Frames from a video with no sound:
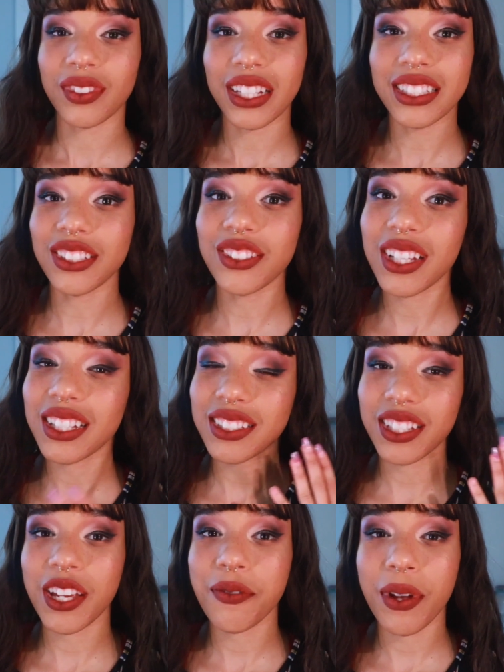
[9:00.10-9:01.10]
Until
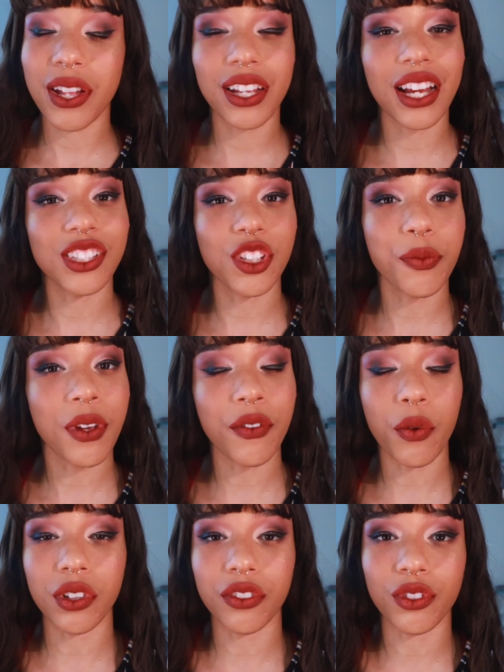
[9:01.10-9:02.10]
next time, MalyCats, hope you have
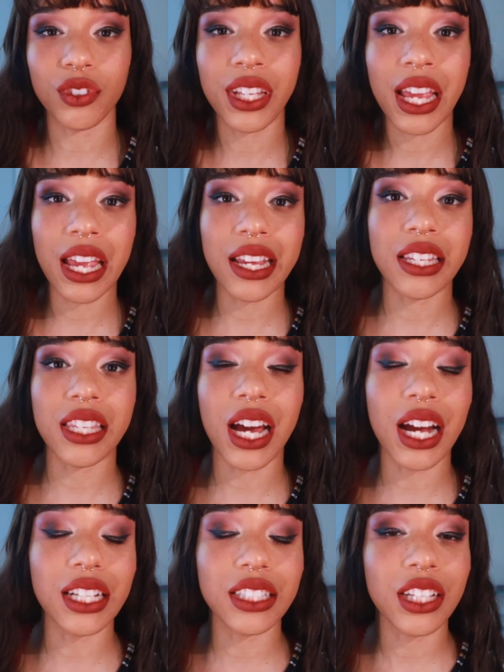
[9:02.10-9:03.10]
a wonderful day,
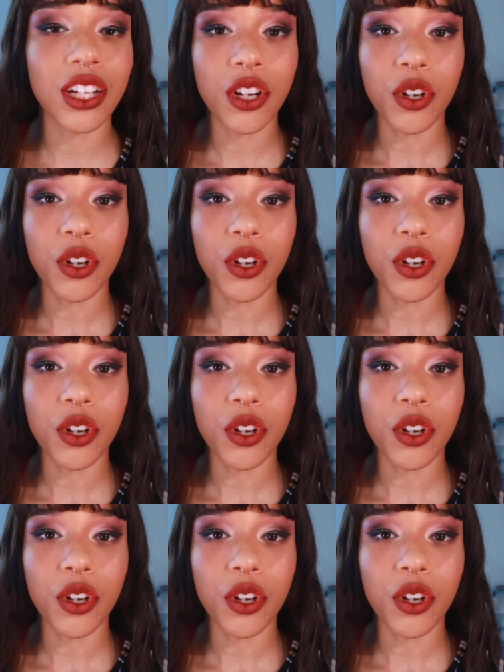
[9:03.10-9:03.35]
night,